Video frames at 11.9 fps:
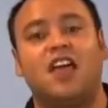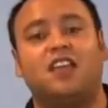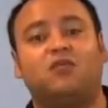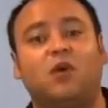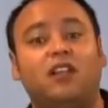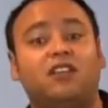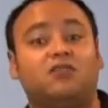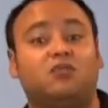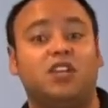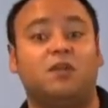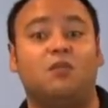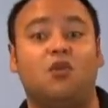as well as
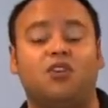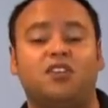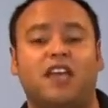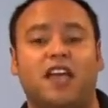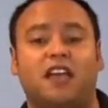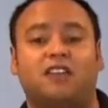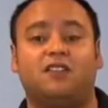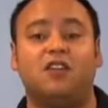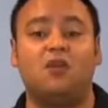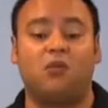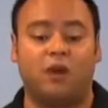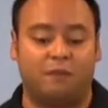read more tags
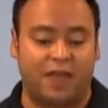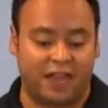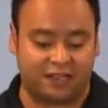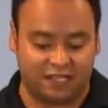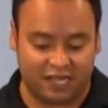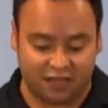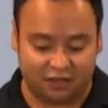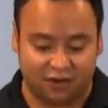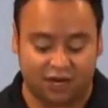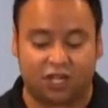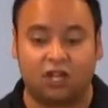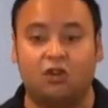when packed
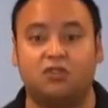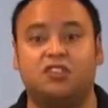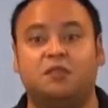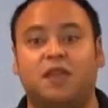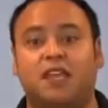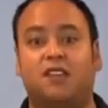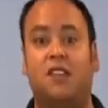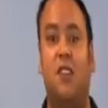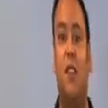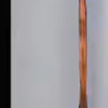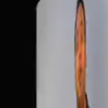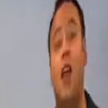together in a close space.